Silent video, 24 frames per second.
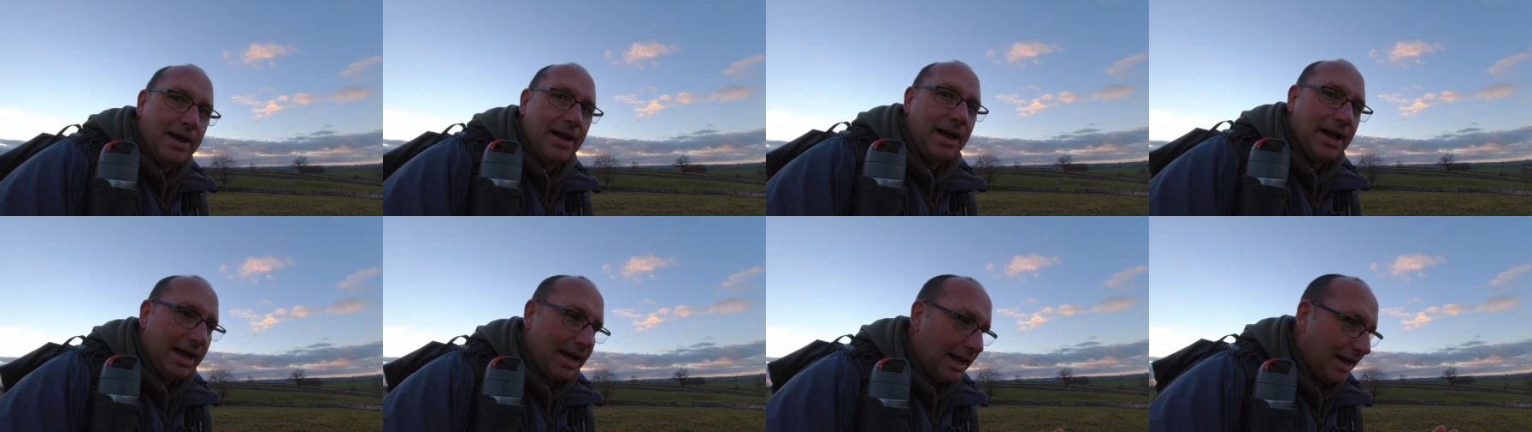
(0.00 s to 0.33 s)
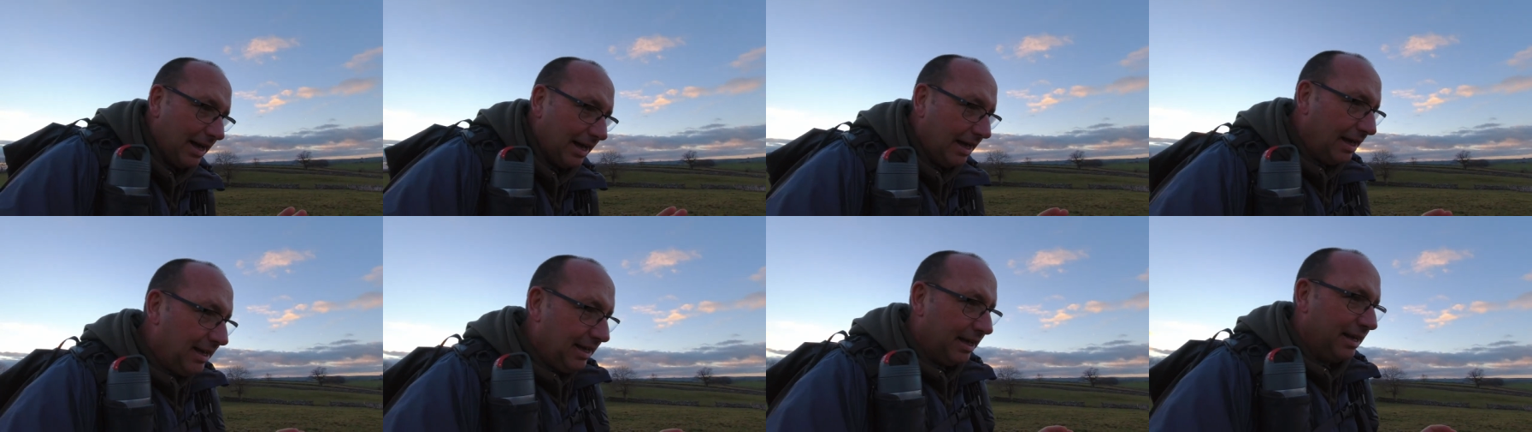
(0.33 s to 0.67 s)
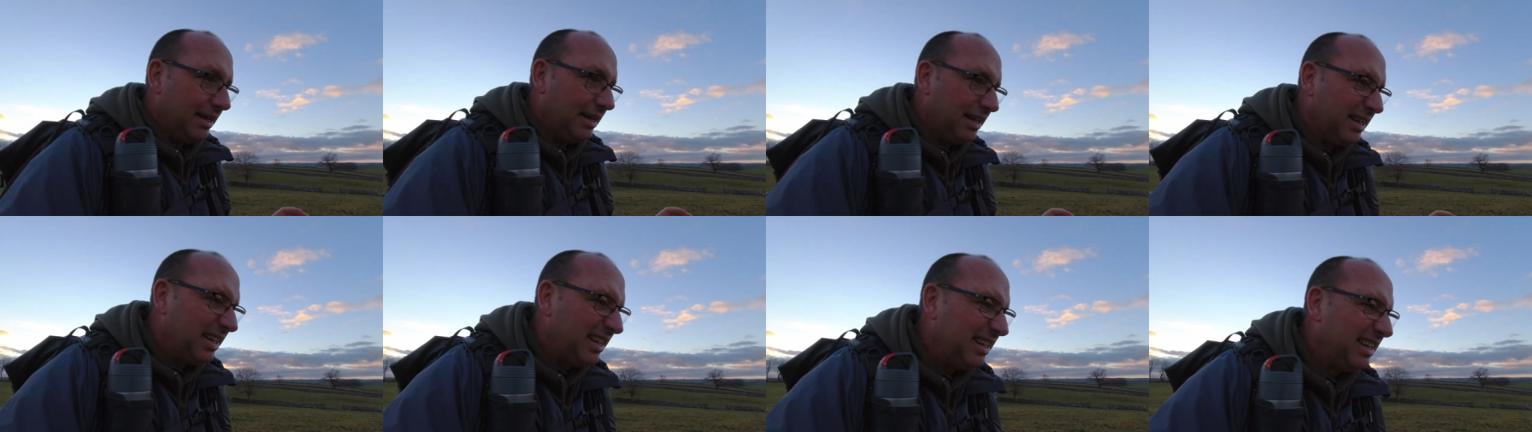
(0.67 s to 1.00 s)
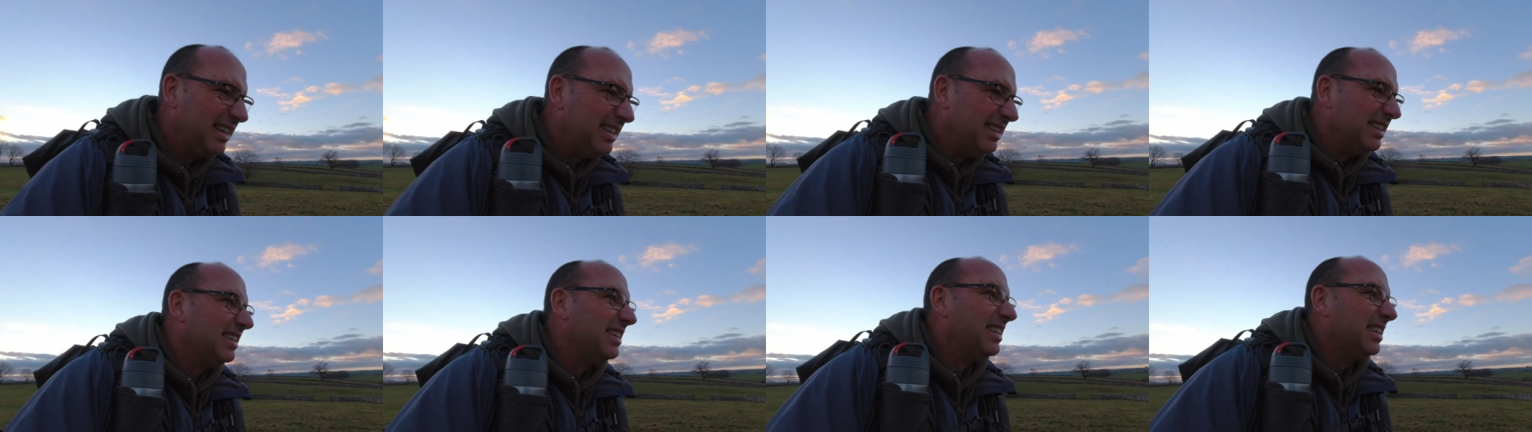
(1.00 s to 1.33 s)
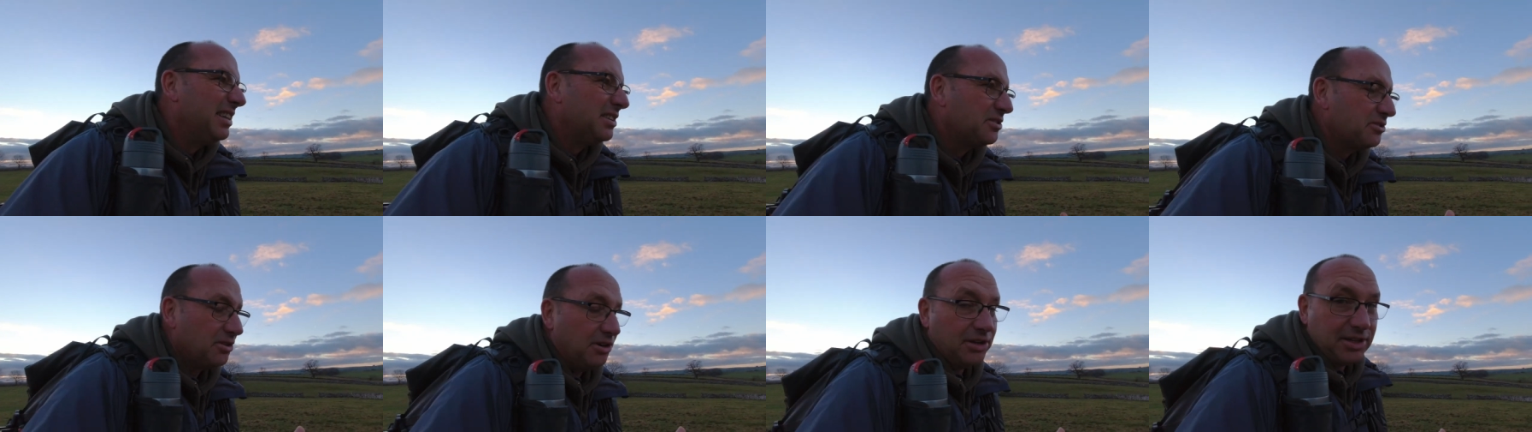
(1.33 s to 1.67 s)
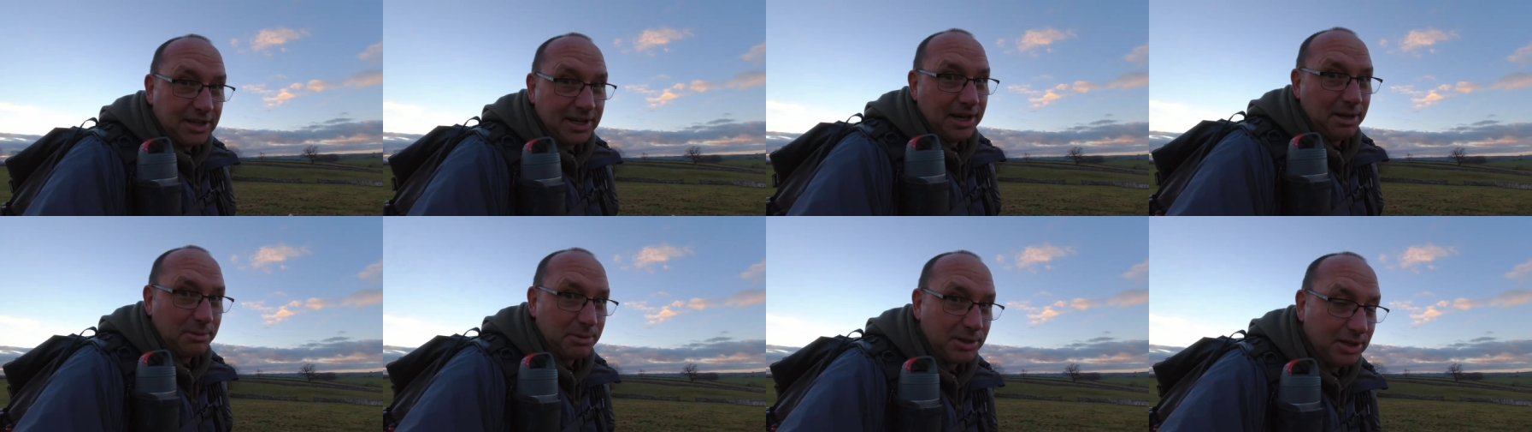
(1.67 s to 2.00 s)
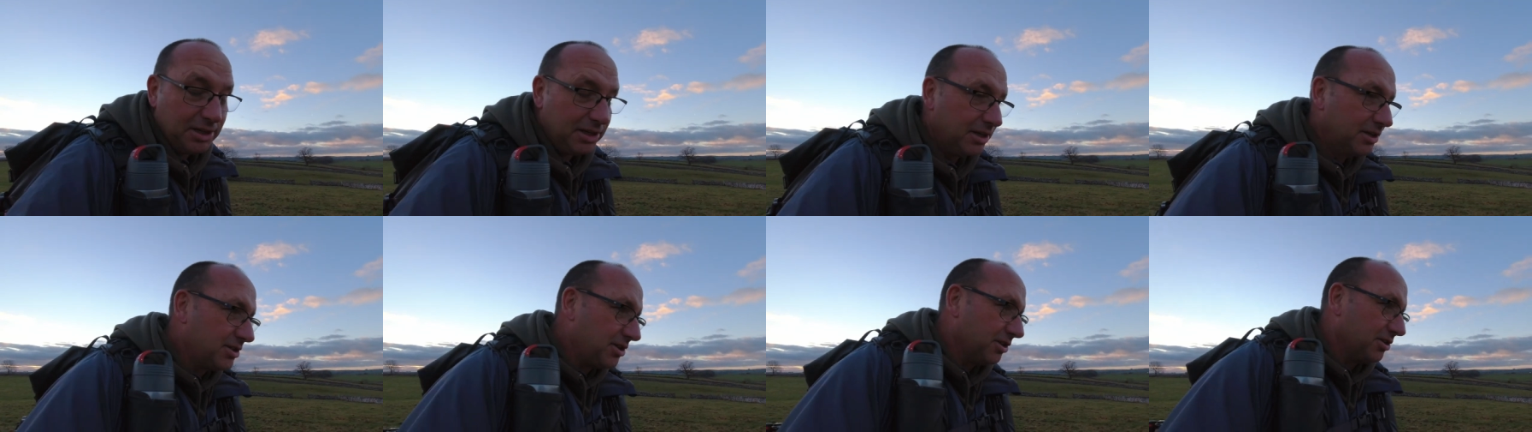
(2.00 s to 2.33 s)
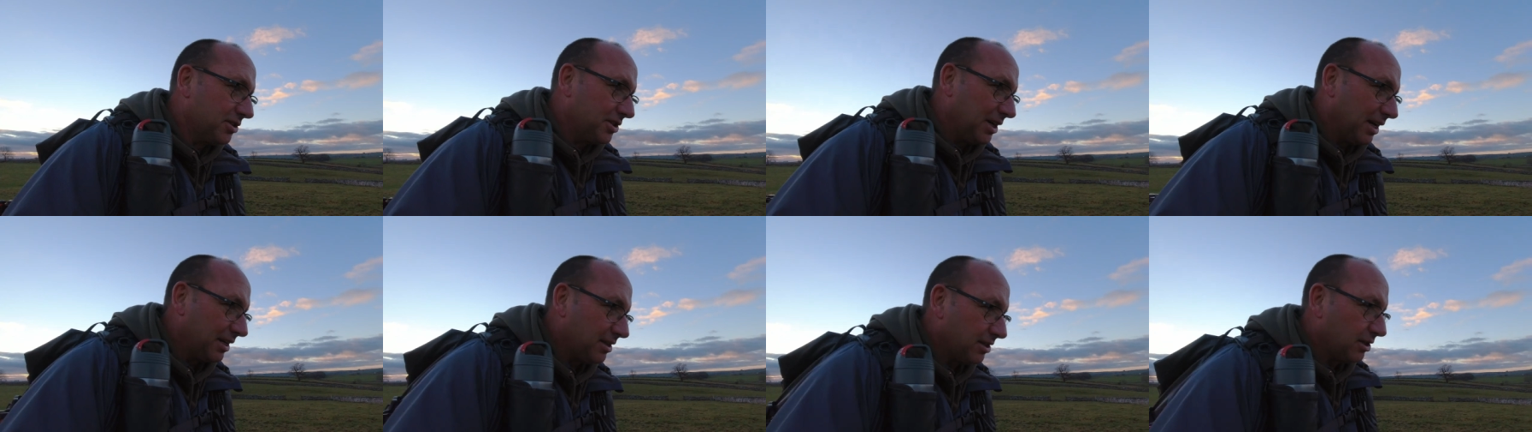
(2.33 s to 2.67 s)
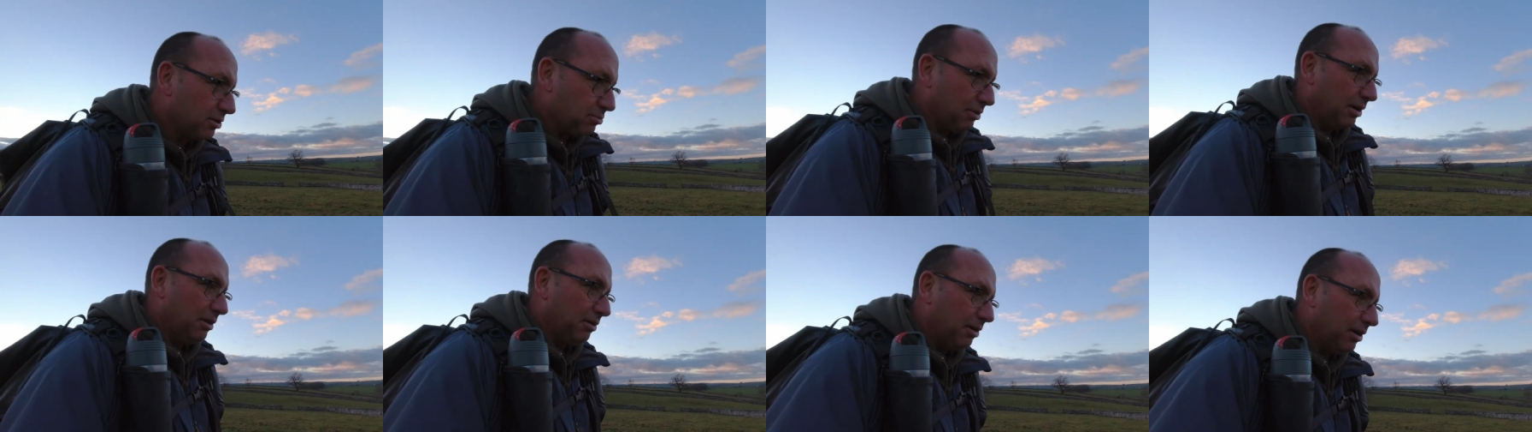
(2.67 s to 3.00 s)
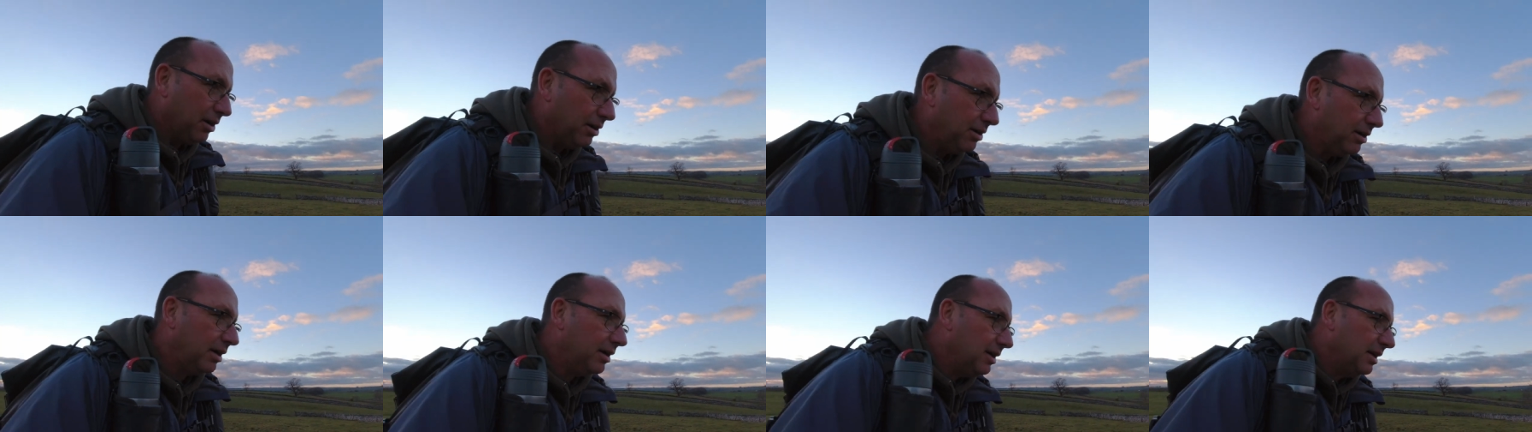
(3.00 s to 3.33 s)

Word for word: try and capture sunset as well.